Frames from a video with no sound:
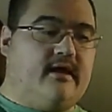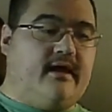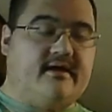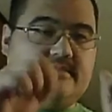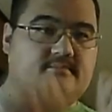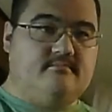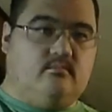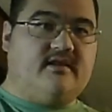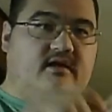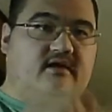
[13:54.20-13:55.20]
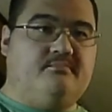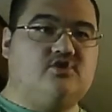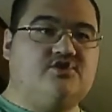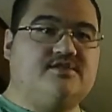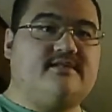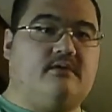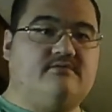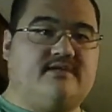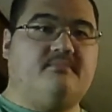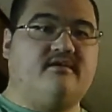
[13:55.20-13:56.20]
And with enough pushes, I
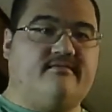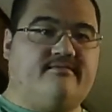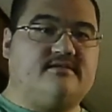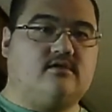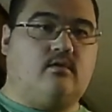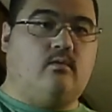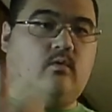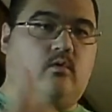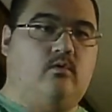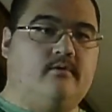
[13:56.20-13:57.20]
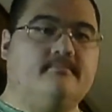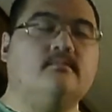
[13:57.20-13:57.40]
was able to fit. So whoo.